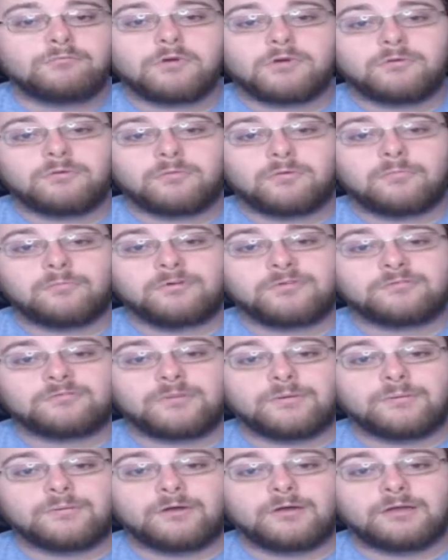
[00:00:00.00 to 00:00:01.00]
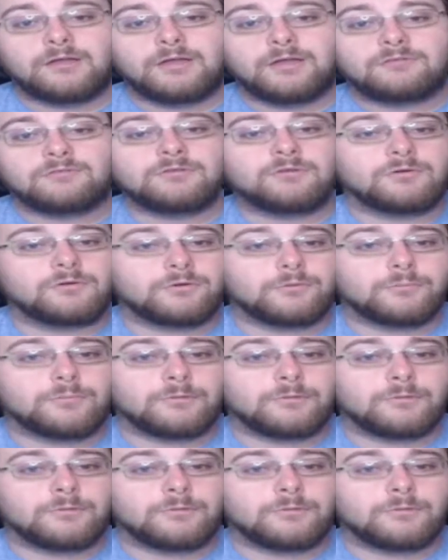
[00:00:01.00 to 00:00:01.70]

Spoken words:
Part of the One Punch Man podcast on Grim